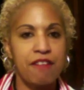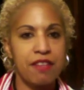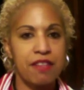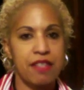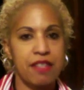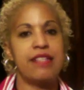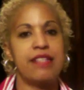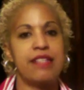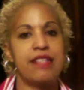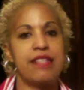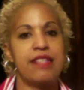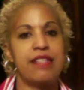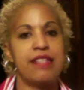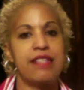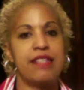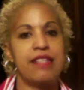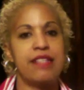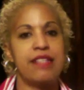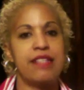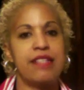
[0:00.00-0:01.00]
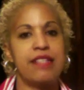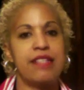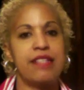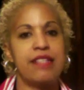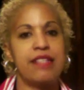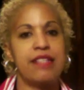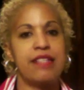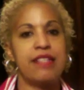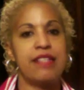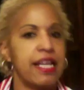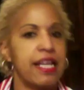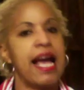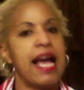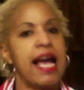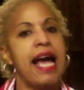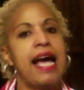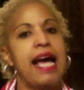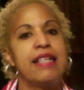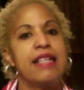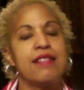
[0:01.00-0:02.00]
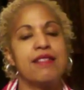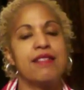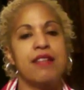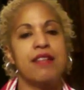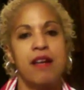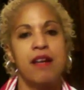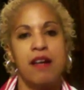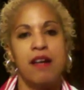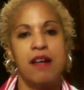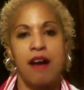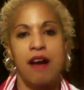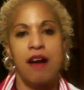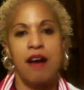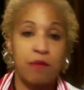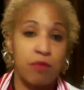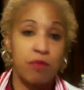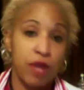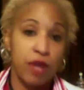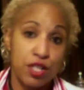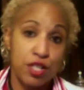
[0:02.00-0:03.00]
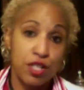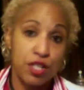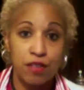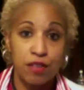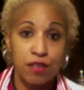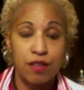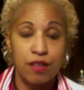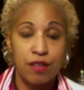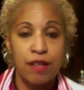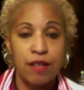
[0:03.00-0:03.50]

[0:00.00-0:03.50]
Everything has energy, has a vibration.